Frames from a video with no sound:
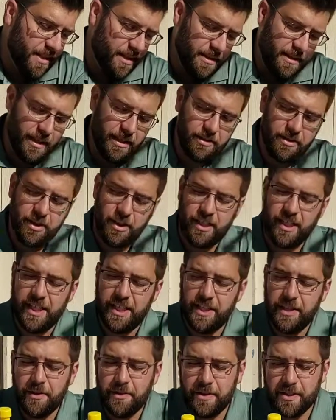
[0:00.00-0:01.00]
The alcohol I
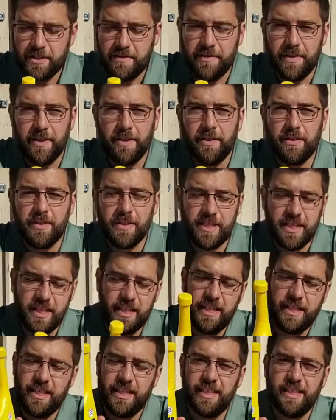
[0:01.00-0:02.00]
use for those
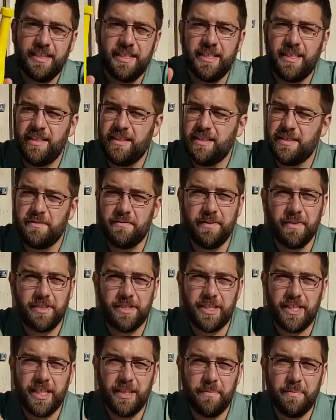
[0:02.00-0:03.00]
is this real
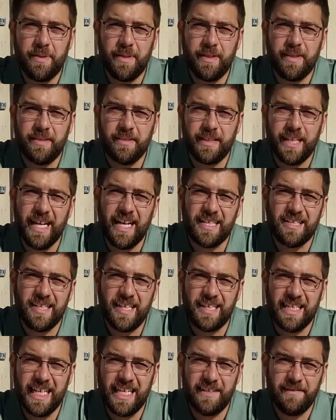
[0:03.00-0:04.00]
cheap
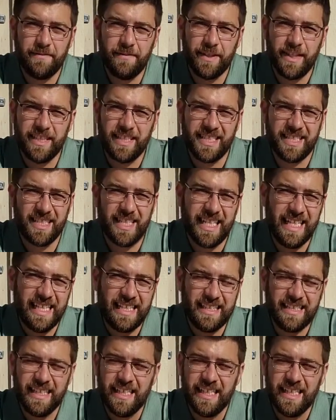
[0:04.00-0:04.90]
Gasline antifreeze. It's heat.